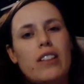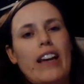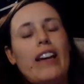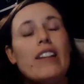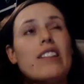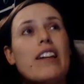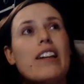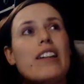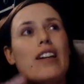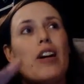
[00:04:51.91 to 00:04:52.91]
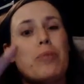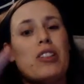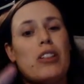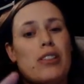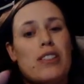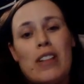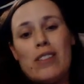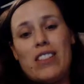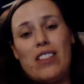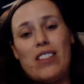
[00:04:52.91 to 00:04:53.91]
and like upstairs,
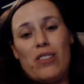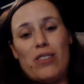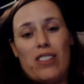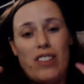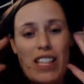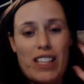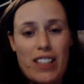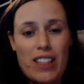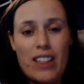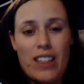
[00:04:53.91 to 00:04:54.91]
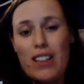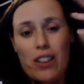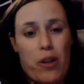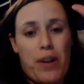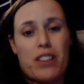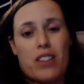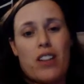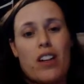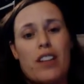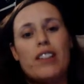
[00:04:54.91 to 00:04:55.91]
downstairs sort of like goings
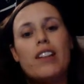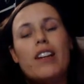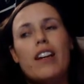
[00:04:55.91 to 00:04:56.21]
on.